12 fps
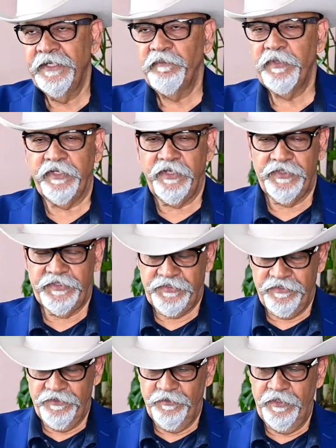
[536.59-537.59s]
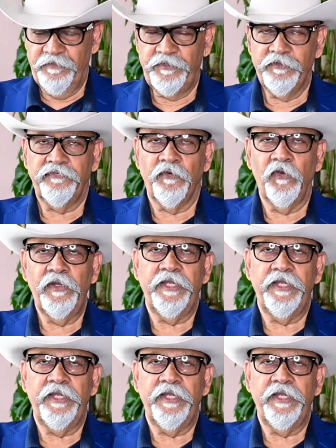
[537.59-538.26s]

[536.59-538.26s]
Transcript: Because if you fold